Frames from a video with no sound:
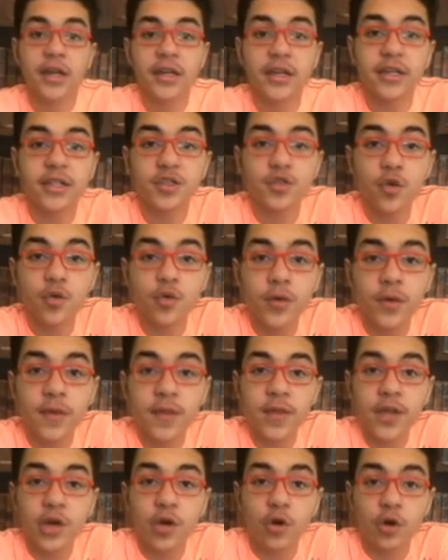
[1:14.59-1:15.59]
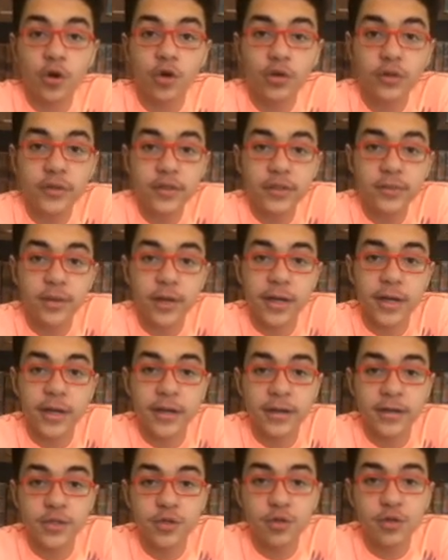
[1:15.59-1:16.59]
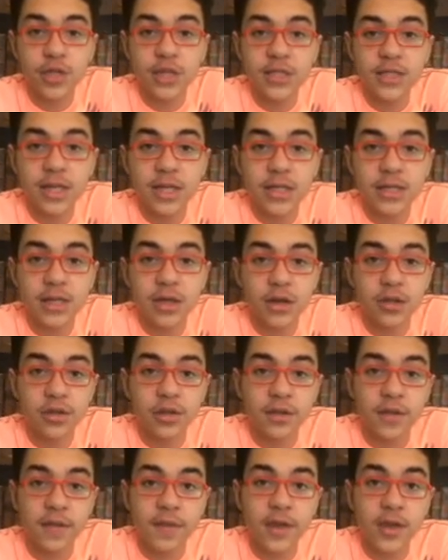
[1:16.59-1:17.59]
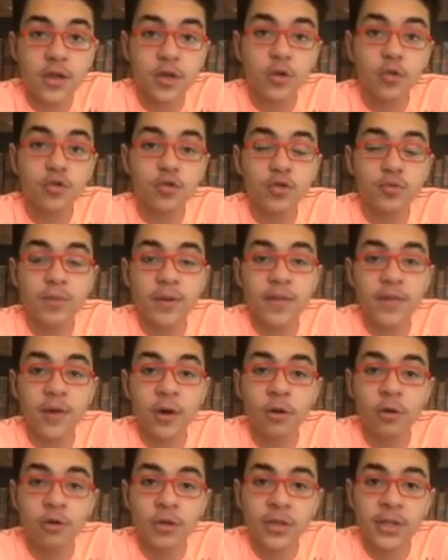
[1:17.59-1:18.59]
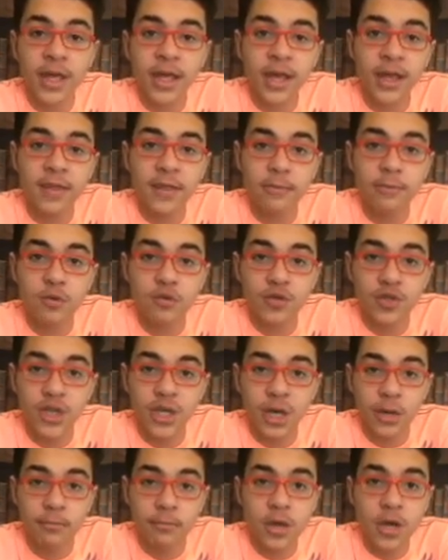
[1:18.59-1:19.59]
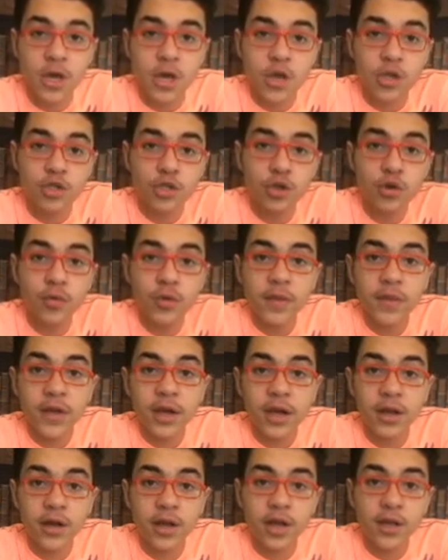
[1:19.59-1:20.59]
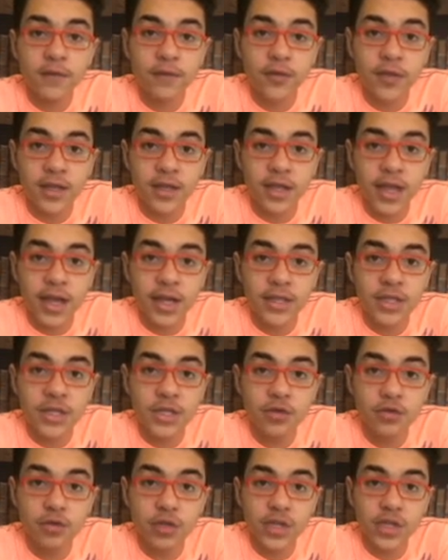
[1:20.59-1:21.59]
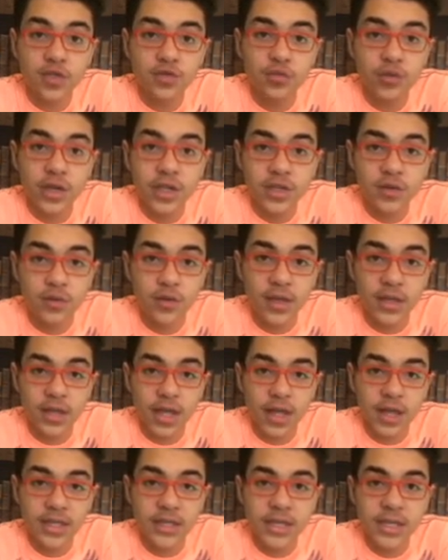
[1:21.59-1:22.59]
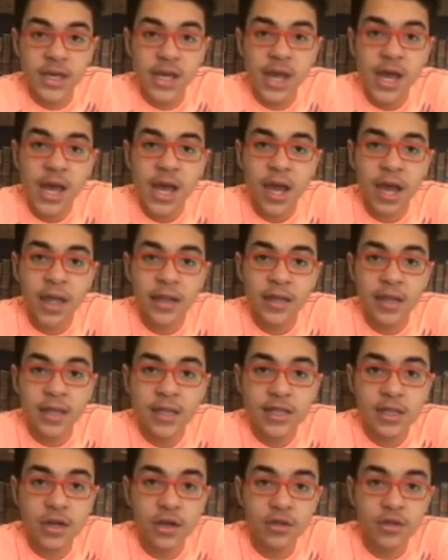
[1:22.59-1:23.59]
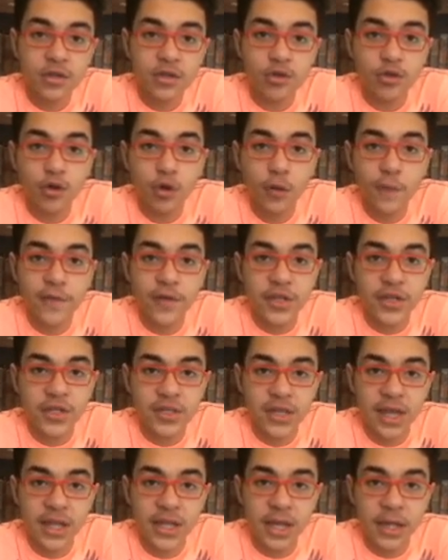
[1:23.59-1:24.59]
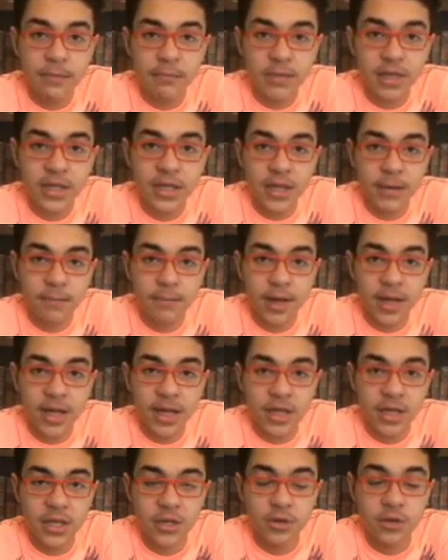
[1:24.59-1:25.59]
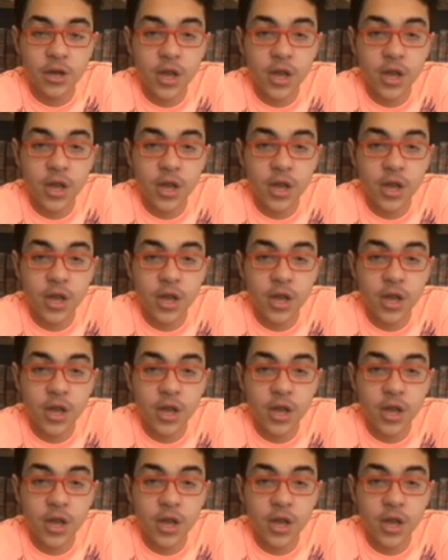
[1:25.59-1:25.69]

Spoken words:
So when they go, Julius tells Carter that they are going to spend the whole day at the museum. So when they arrive with a taxi, Julius waits with the taxi and tells Carter to go fetch Sadie and meet him back here.